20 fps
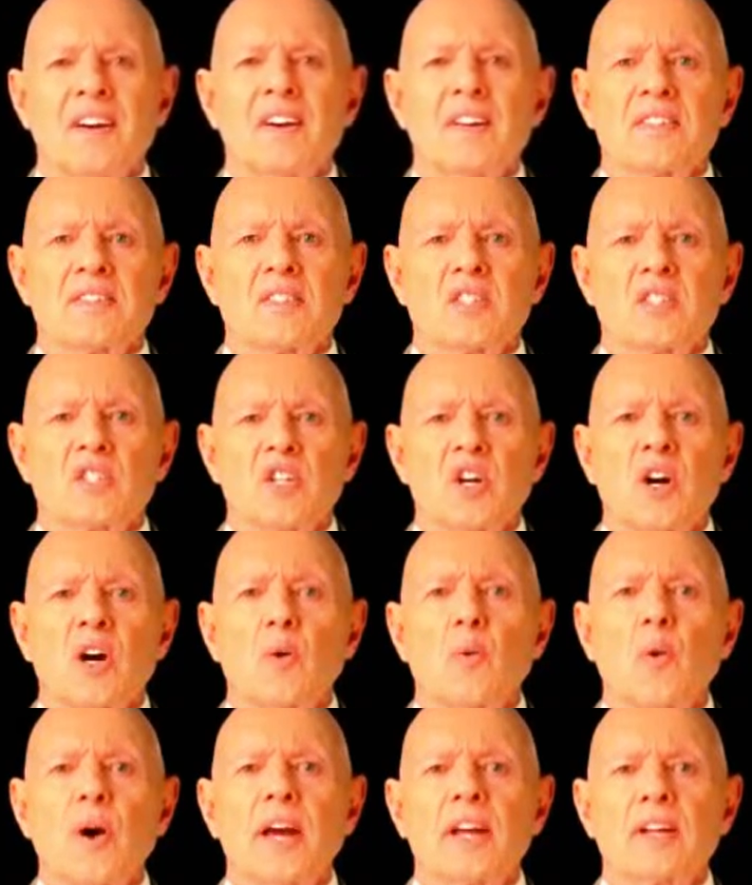There is a
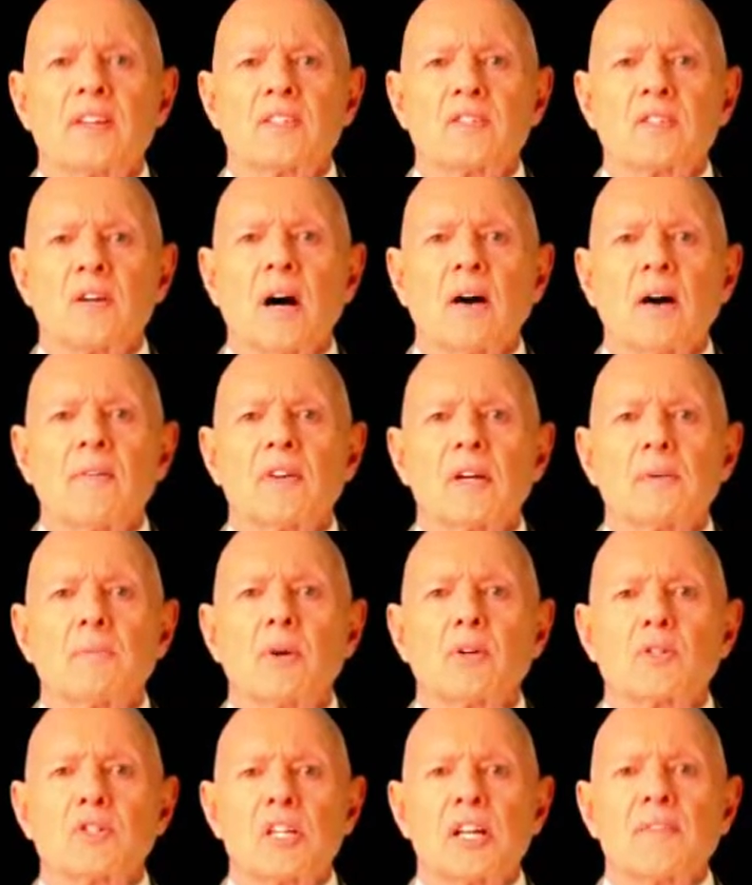sure way to solve your
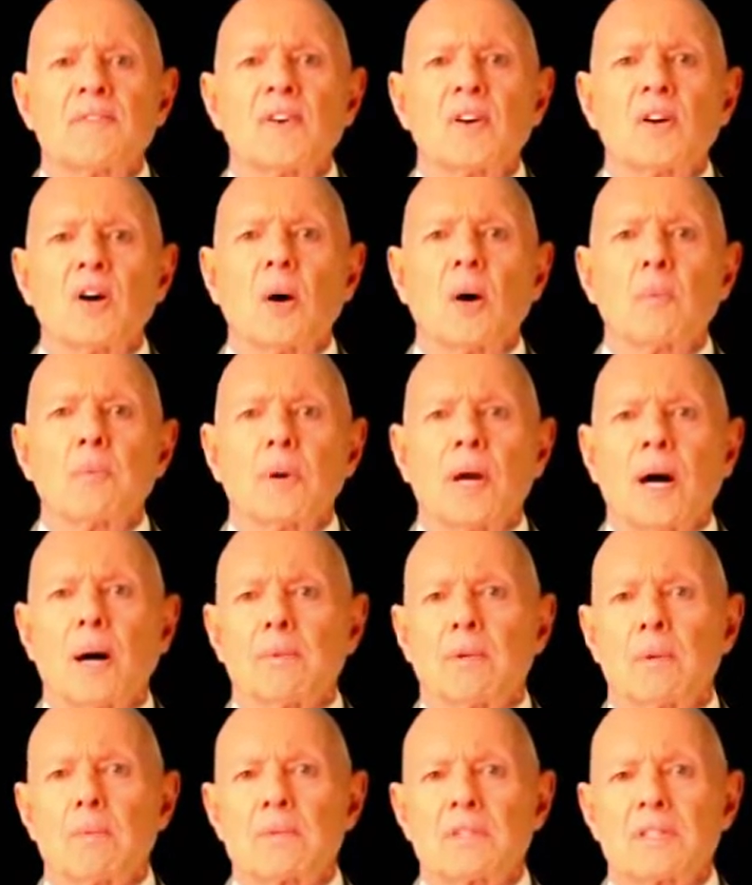most difficult
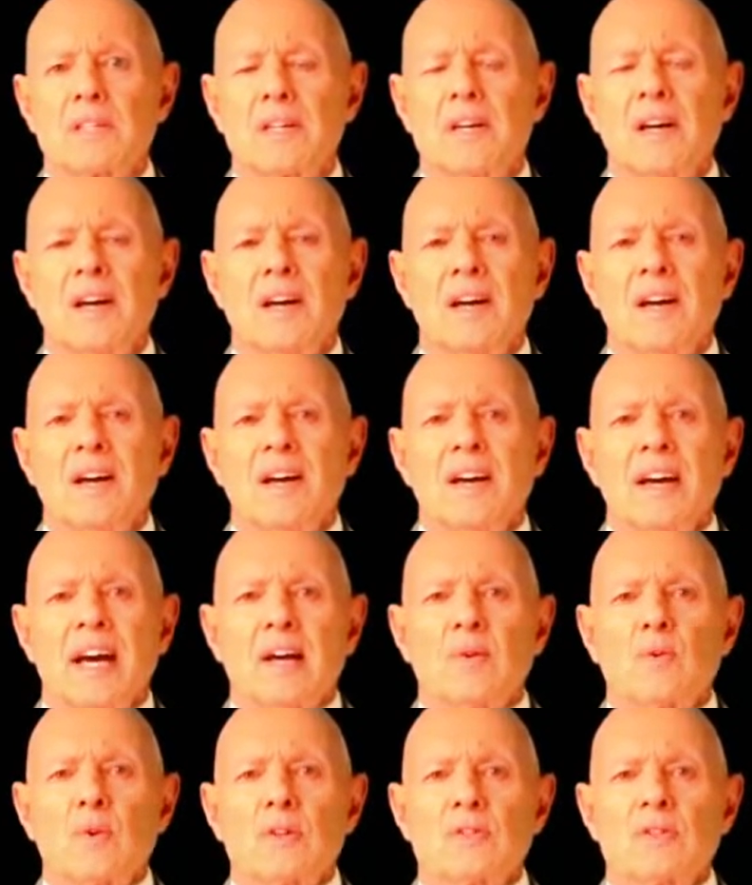problems
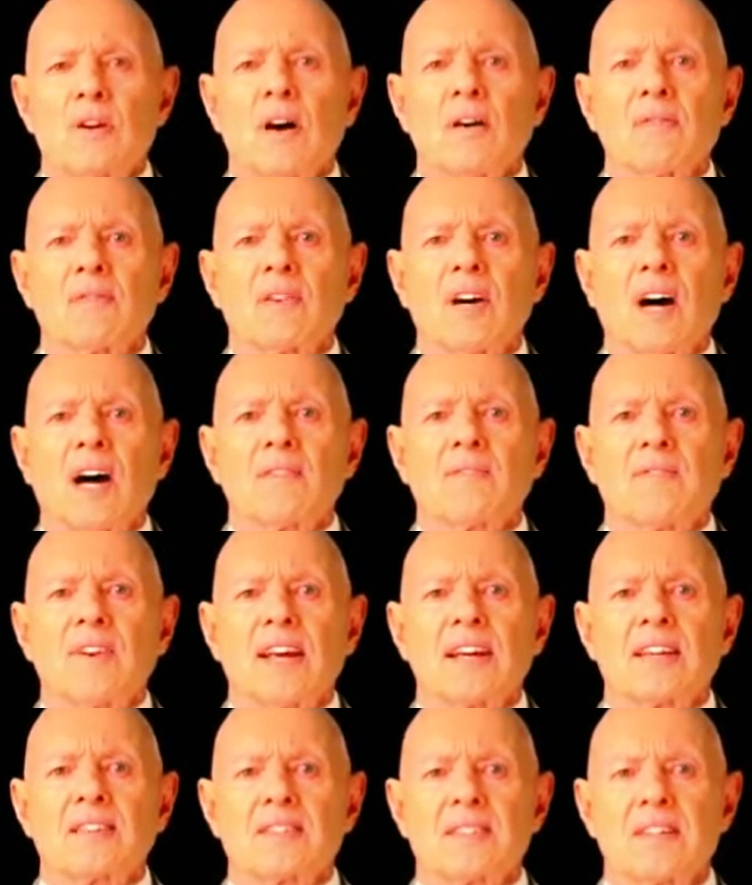and resolve
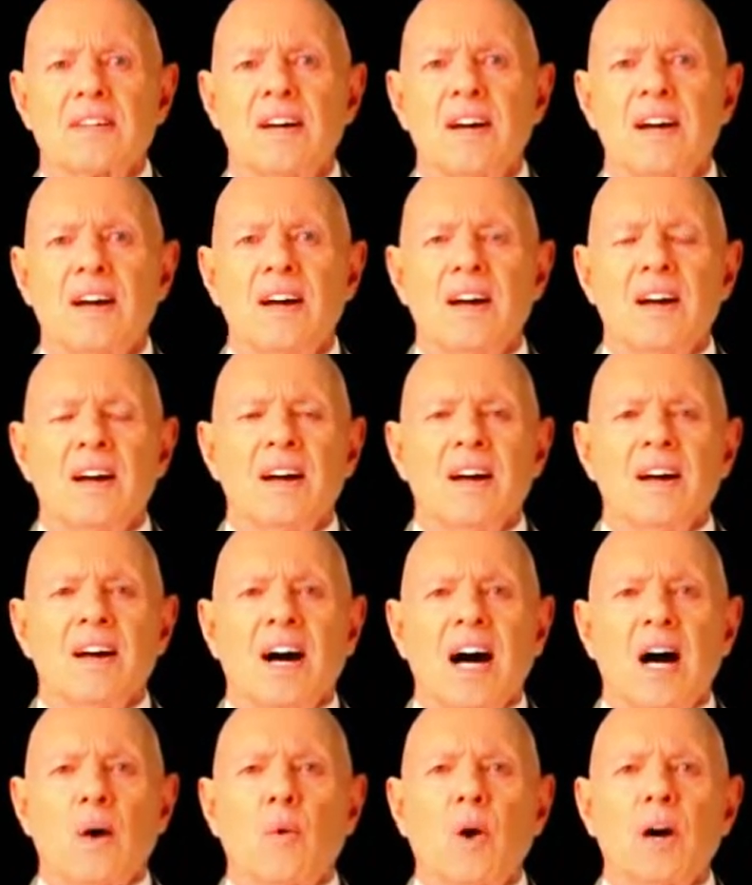conflicts.
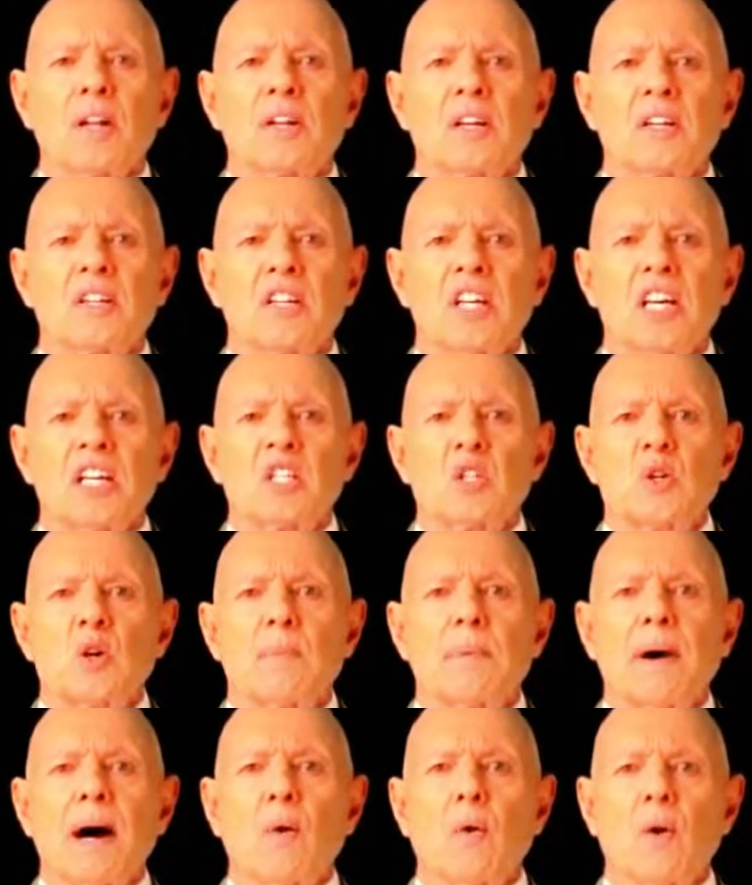I want to teach
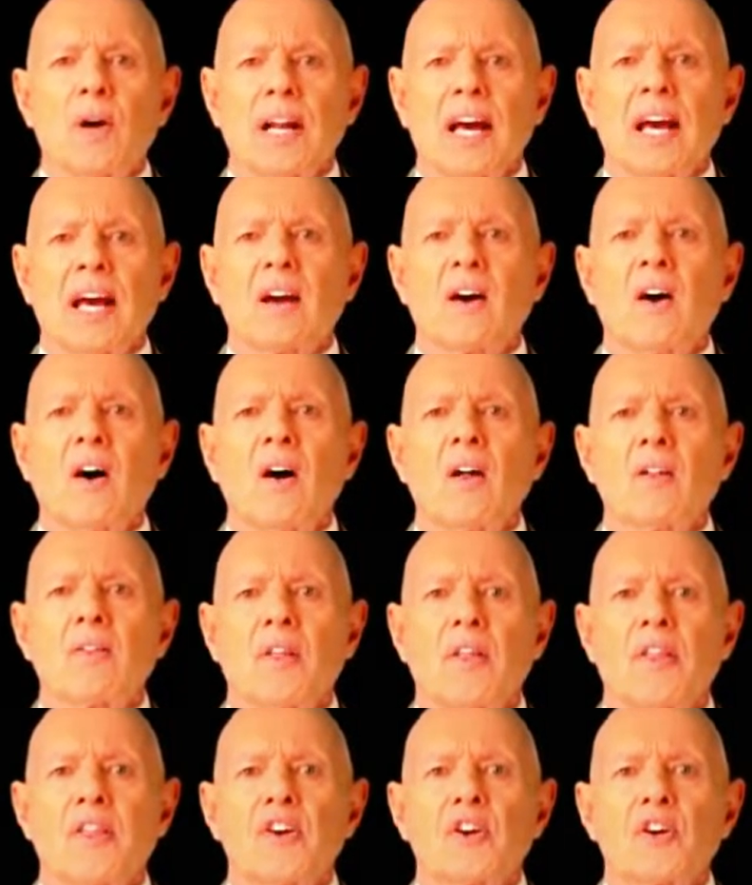you about what I
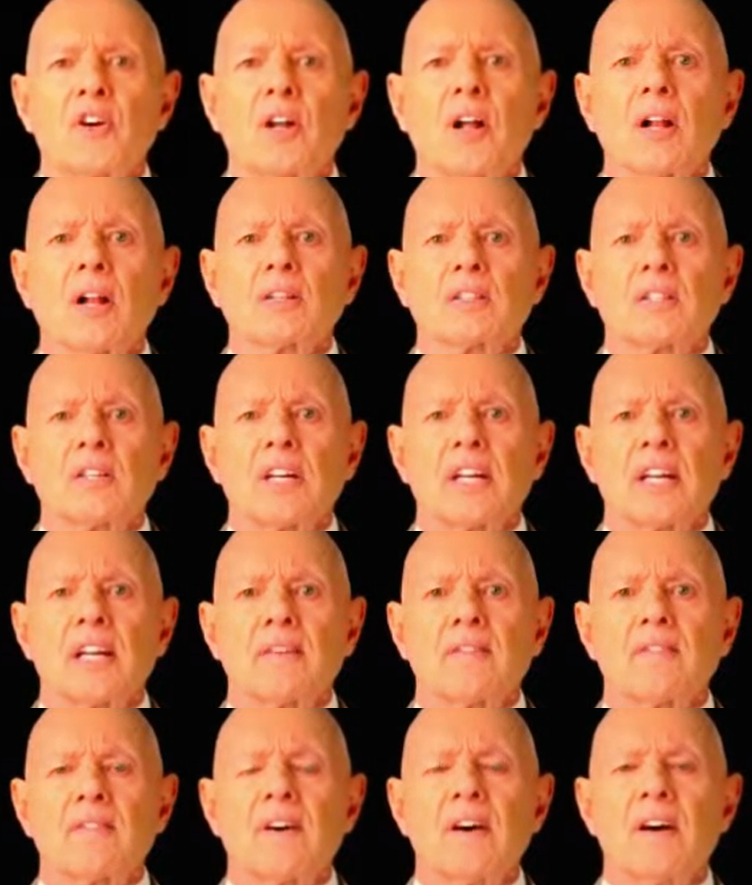call the third
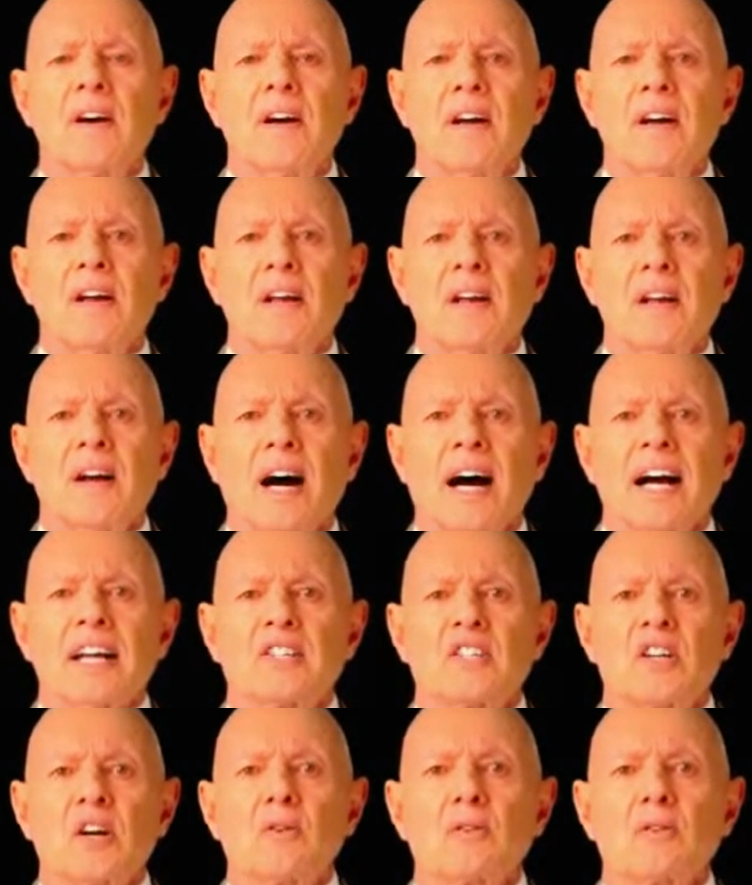alternative. I